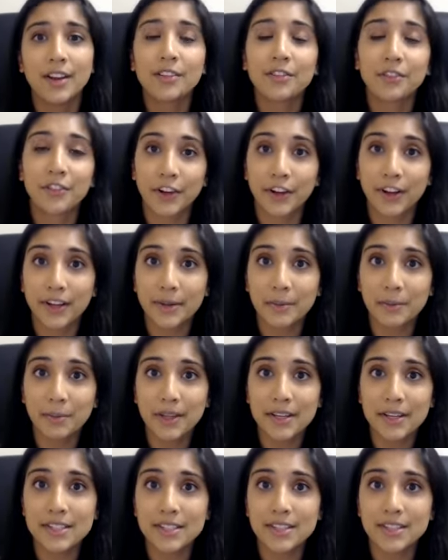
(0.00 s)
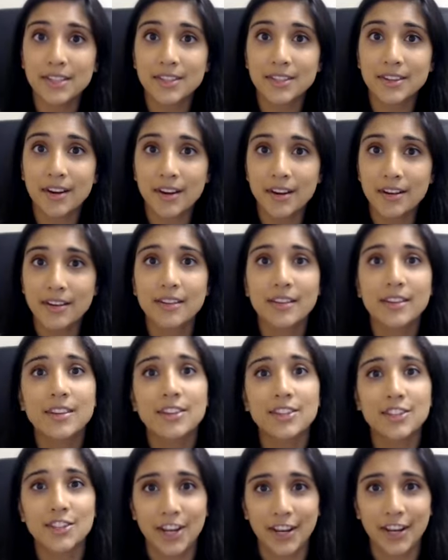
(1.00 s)
For a good place to start,
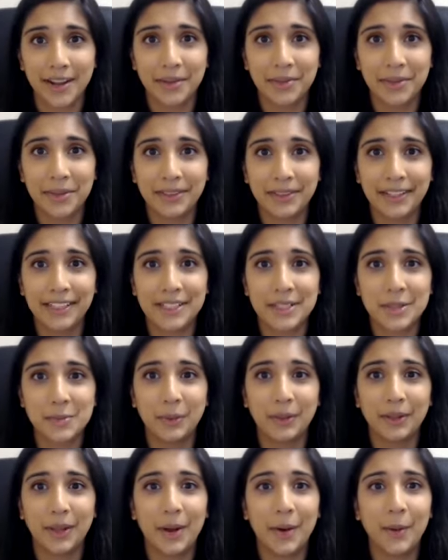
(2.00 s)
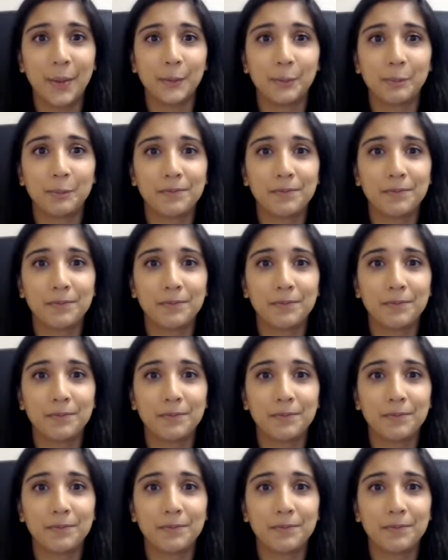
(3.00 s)
check out the links below.